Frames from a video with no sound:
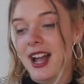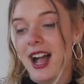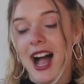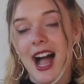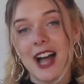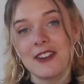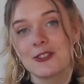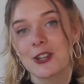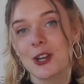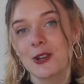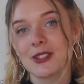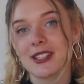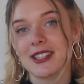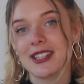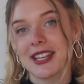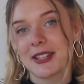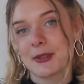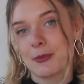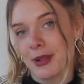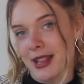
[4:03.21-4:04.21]
I've
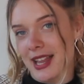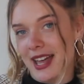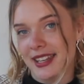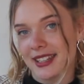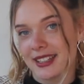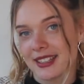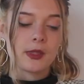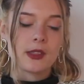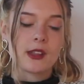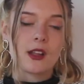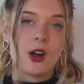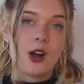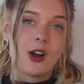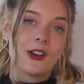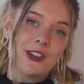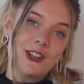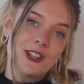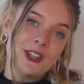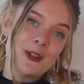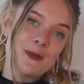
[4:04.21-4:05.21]
chosen this plant. On a
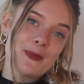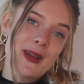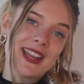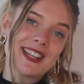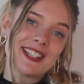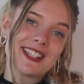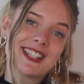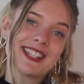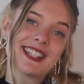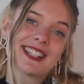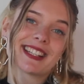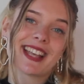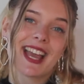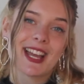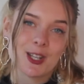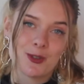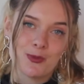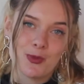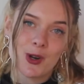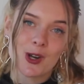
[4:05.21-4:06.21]
new page in your
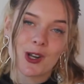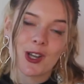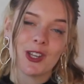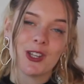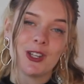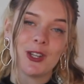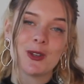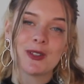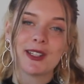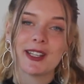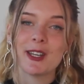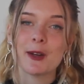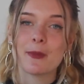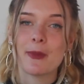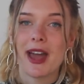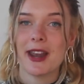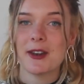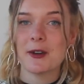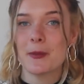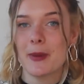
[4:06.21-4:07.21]
sketchbook, using a
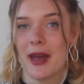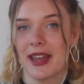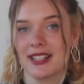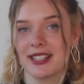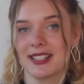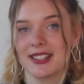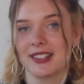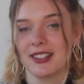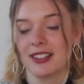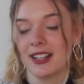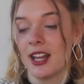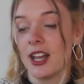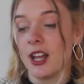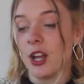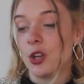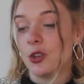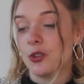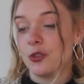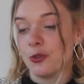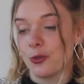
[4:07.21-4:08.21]
pen or pencil,
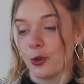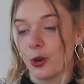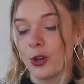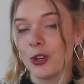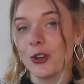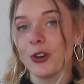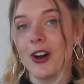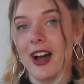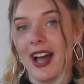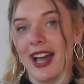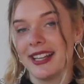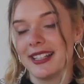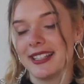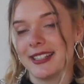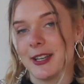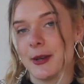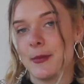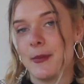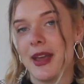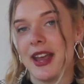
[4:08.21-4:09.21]
draw your
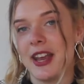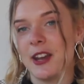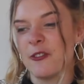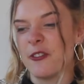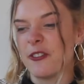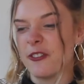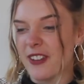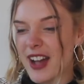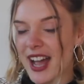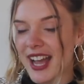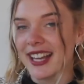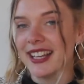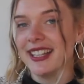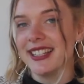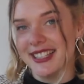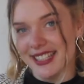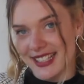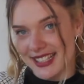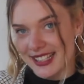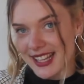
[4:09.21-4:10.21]
item in fine
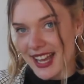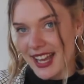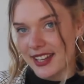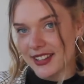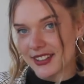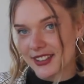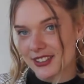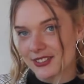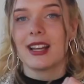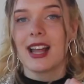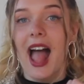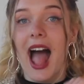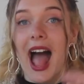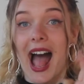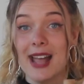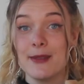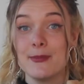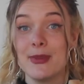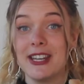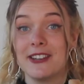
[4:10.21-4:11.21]
detail.
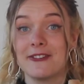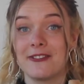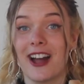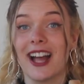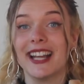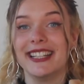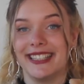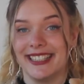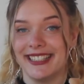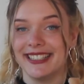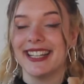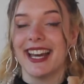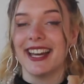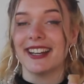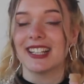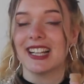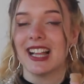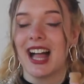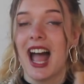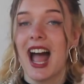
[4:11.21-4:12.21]
I mean fine
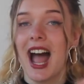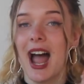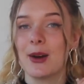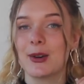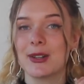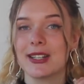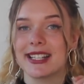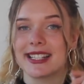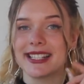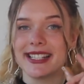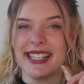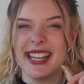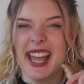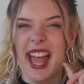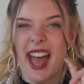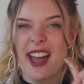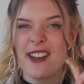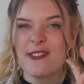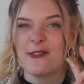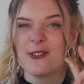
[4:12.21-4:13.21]
detail. I want to
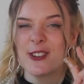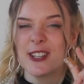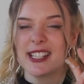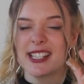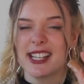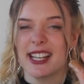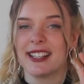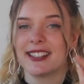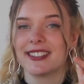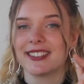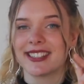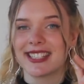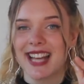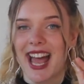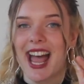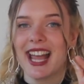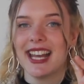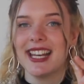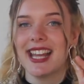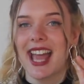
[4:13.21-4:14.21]
see every single
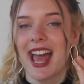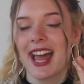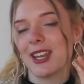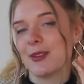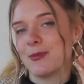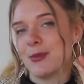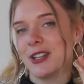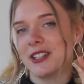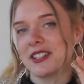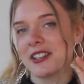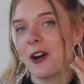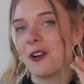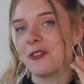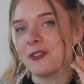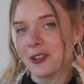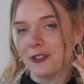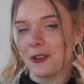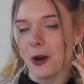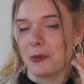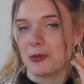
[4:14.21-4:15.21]
tiny element
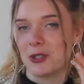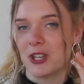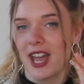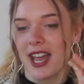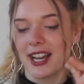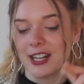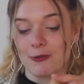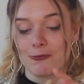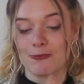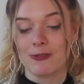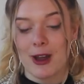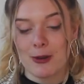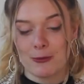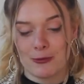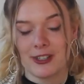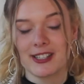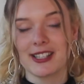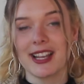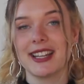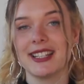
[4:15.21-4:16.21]
of your object
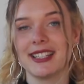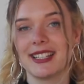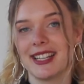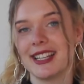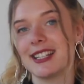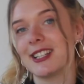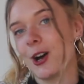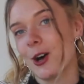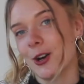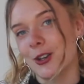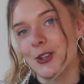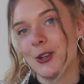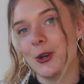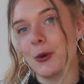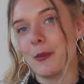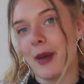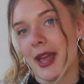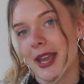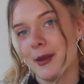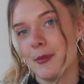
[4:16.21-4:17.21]
represented on the
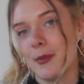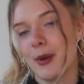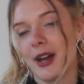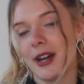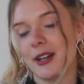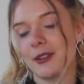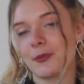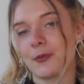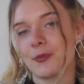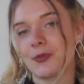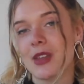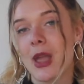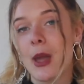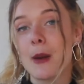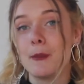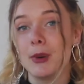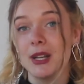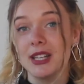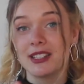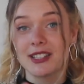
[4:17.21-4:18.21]
paper.
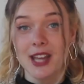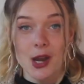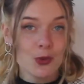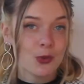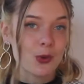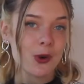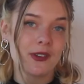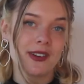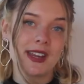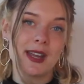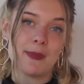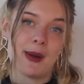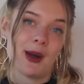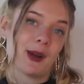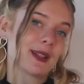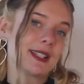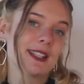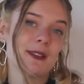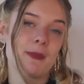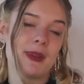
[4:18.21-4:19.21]
But don't worry
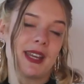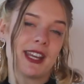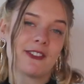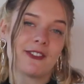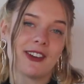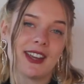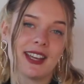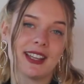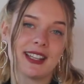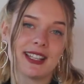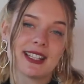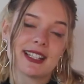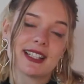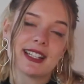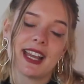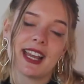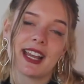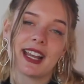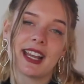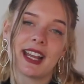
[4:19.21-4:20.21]
about it being
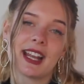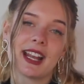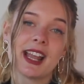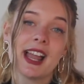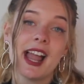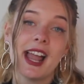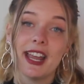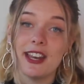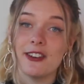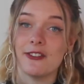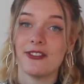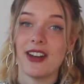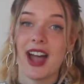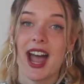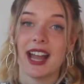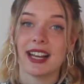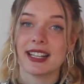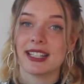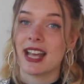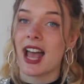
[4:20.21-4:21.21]
realistic. In
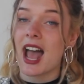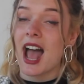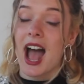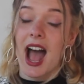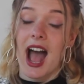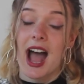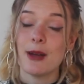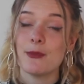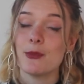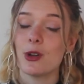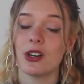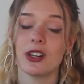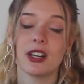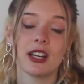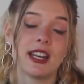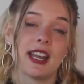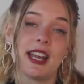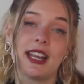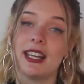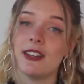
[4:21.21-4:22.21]
fact, I'm
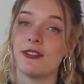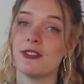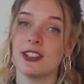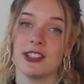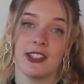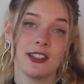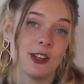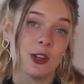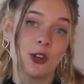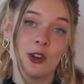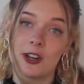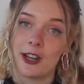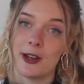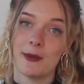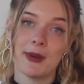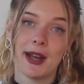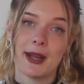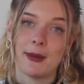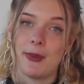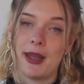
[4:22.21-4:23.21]
not even going to look at
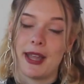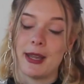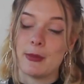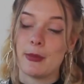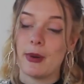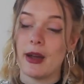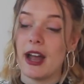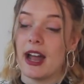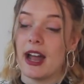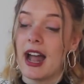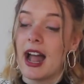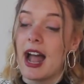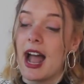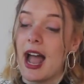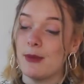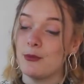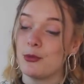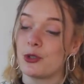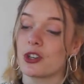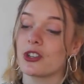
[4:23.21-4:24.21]
my paper.
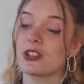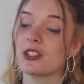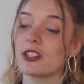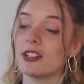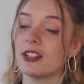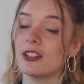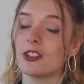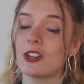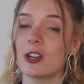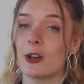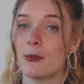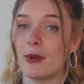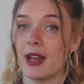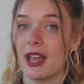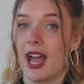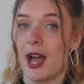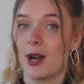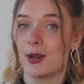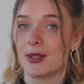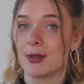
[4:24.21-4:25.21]
I'm just going to look at
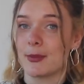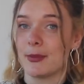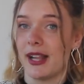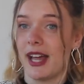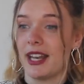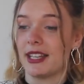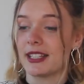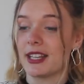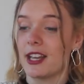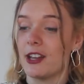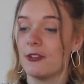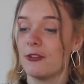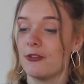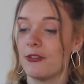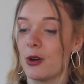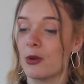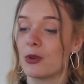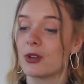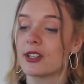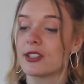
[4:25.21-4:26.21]
my houseplant and
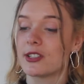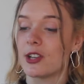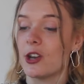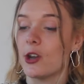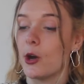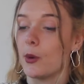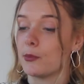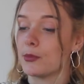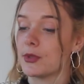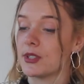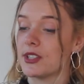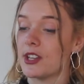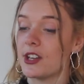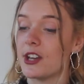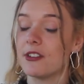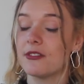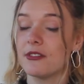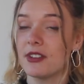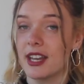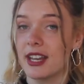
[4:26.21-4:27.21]
focus on
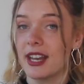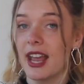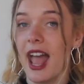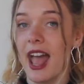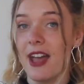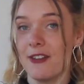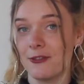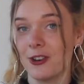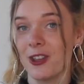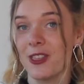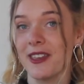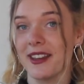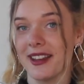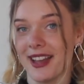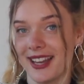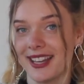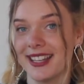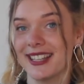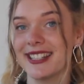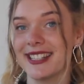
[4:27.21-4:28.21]
observing everything I
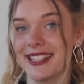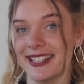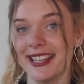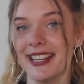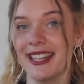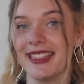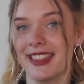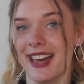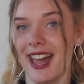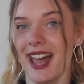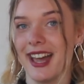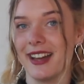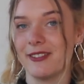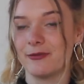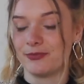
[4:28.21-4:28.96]
can see there.